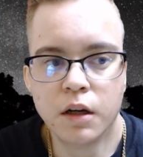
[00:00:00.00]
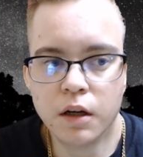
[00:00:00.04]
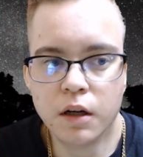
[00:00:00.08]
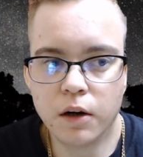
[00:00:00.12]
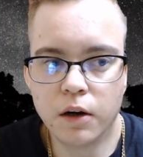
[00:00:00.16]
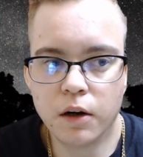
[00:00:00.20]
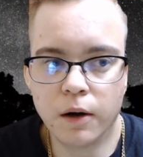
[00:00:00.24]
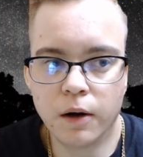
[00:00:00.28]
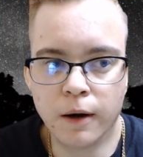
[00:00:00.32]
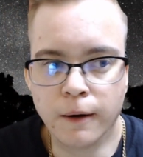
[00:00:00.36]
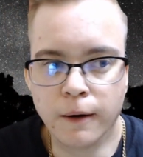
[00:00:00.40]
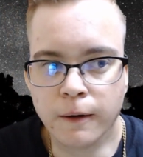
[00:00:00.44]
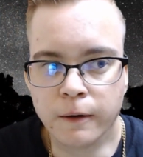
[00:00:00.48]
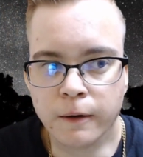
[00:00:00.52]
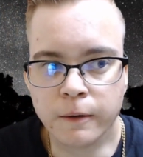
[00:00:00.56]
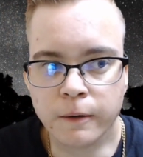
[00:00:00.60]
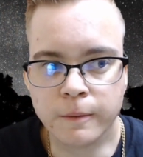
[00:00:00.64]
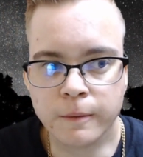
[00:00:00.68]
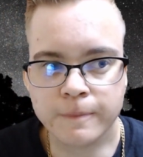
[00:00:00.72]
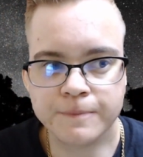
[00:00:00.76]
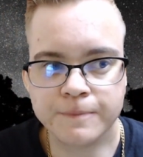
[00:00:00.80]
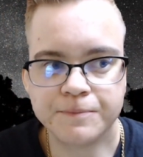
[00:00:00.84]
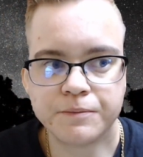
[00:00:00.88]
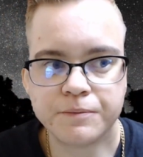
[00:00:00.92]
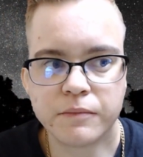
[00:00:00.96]
Um,
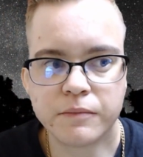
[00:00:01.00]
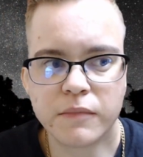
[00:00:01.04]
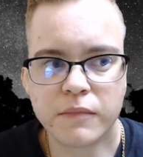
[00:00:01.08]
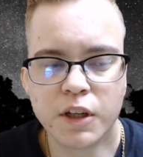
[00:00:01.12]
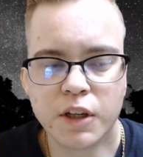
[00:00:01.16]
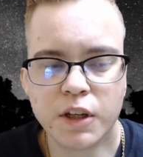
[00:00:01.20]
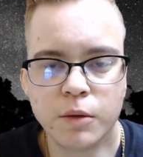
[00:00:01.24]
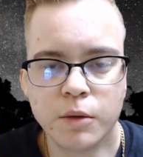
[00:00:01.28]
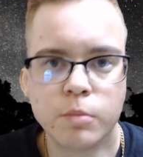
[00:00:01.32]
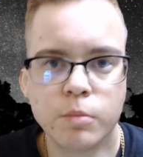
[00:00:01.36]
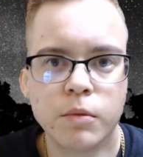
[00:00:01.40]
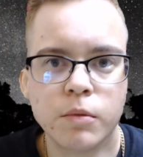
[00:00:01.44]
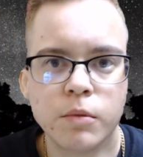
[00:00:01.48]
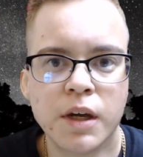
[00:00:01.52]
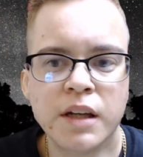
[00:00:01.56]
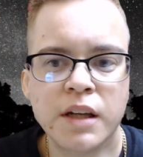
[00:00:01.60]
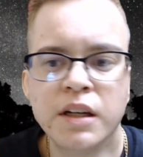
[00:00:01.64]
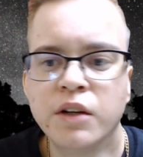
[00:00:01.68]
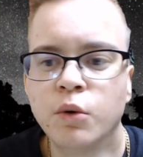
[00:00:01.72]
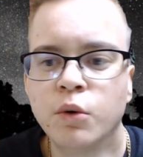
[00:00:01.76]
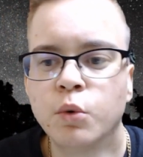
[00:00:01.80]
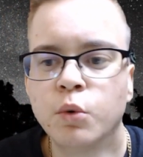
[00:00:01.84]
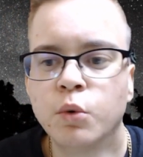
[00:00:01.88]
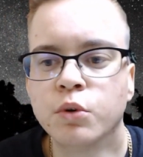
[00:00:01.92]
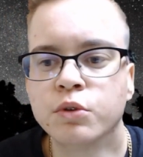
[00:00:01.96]
and in
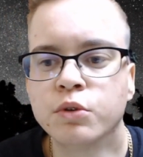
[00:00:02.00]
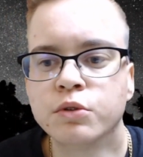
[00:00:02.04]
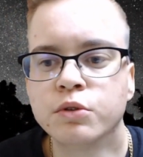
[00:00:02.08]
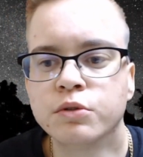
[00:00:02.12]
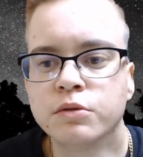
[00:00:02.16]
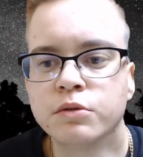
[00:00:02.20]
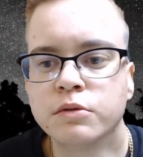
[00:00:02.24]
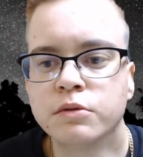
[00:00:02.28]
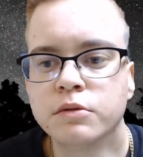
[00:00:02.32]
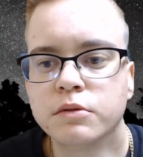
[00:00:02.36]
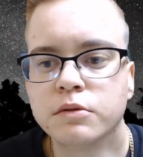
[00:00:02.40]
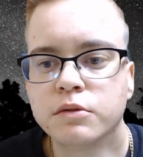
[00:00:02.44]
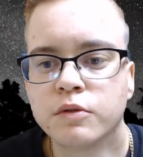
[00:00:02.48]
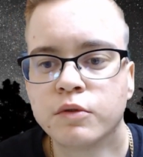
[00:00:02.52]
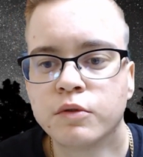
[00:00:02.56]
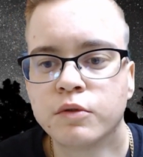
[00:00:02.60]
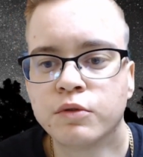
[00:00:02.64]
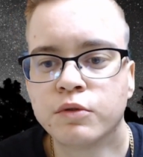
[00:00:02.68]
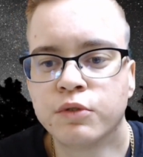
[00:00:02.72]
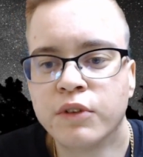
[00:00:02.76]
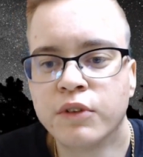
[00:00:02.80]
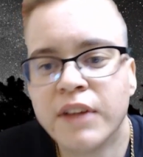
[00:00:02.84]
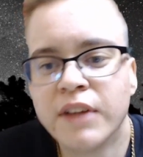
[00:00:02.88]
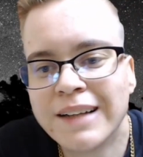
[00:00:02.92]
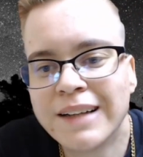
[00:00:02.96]
order for
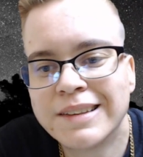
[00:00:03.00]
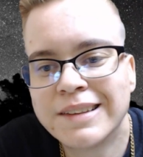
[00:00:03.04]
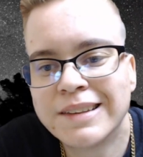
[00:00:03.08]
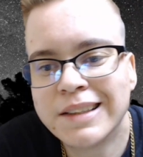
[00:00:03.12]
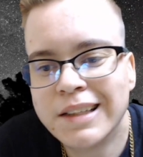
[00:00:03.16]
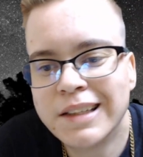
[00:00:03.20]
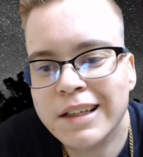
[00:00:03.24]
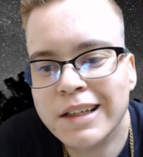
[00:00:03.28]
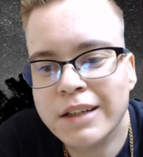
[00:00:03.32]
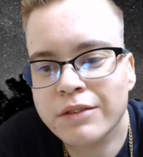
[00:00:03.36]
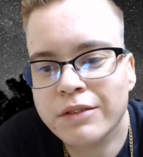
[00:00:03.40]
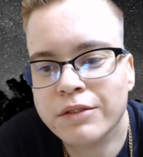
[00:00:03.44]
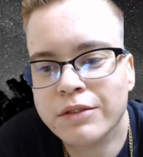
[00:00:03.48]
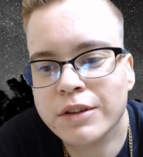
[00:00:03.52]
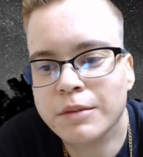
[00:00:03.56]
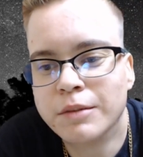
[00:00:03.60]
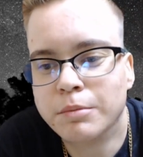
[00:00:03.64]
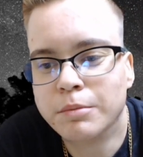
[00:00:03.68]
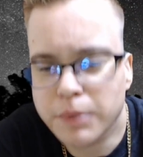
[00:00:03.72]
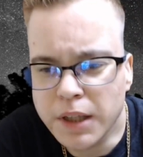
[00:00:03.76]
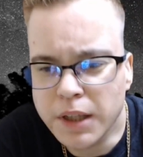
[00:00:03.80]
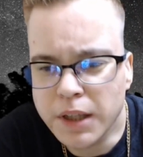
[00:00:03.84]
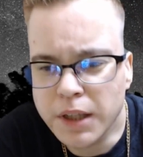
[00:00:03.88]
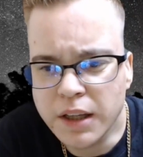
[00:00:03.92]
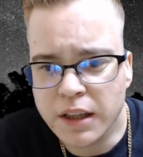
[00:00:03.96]
that to even
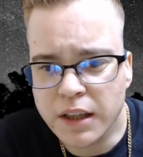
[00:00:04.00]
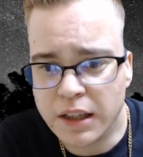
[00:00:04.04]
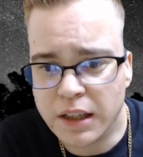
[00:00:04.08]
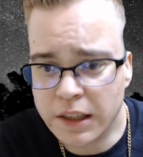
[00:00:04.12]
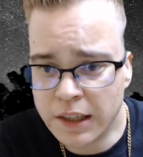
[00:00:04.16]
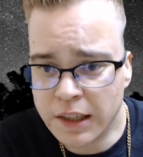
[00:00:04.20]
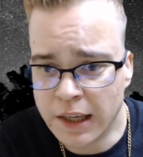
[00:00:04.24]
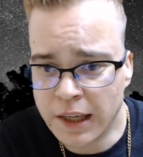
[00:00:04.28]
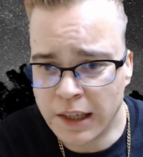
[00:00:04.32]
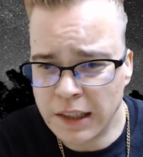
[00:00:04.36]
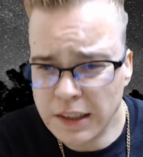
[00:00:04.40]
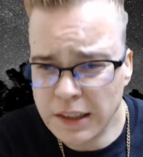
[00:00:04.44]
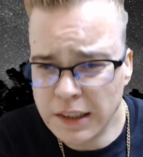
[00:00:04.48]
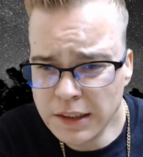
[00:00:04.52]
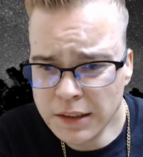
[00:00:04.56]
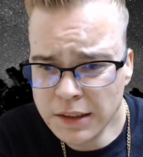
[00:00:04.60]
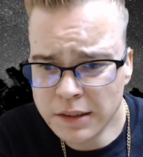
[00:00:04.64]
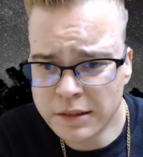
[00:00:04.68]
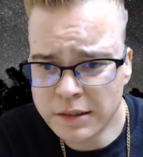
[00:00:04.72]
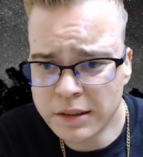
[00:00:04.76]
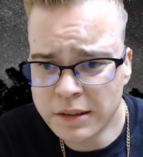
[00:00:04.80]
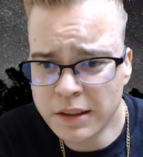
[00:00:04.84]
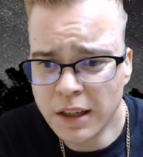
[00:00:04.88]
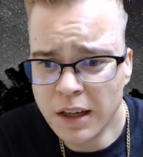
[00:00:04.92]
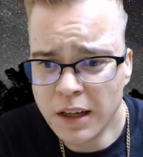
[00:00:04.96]
be the case,
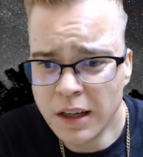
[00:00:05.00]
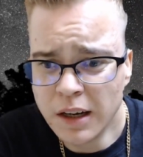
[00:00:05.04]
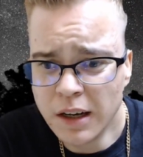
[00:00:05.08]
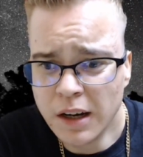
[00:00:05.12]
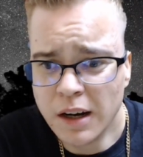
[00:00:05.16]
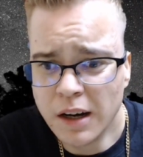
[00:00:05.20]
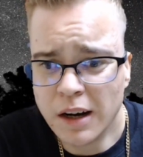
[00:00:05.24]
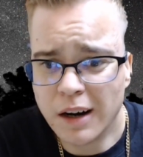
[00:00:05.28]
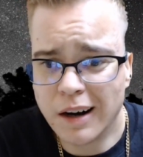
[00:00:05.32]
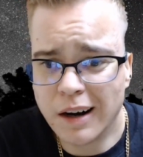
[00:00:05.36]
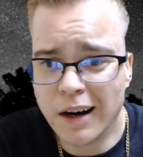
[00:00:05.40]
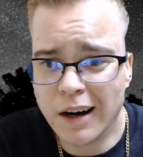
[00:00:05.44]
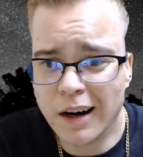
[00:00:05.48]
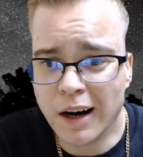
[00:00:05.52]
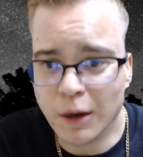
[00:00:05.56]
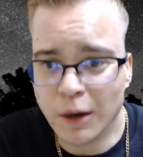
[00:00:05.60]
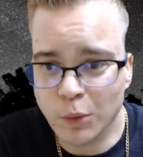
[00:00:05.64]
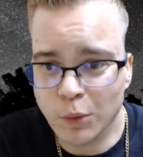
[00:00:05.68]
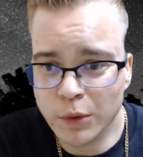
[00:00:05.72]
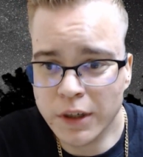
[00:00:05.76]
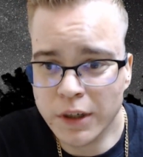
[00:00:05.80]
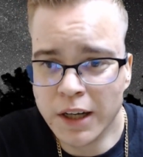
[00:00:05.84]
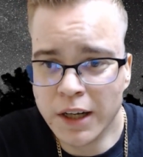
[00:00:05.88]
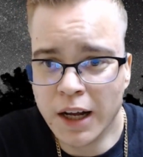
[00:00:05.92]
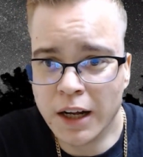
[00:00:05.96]
I would
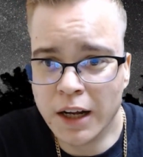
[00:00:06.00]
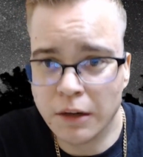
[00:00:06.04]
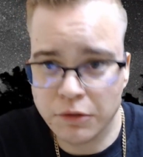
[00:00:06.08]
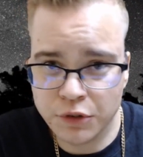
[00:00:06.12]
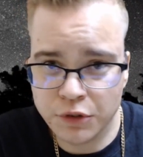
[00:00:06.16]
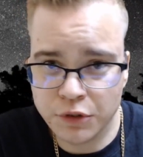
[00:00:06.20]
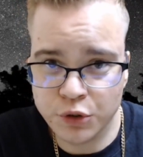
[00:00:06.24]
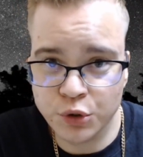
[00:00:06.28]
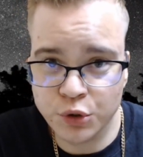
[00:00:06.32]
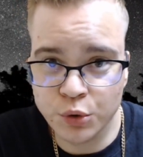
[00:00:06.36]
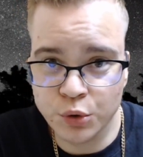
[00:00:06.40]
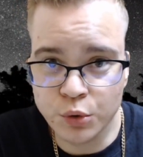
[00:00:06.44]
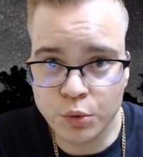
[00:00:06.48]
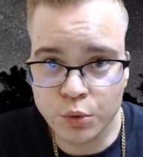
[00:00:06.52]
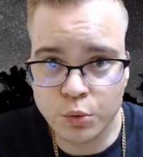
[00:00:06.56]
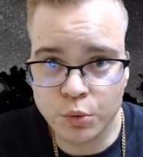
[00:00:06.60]
have to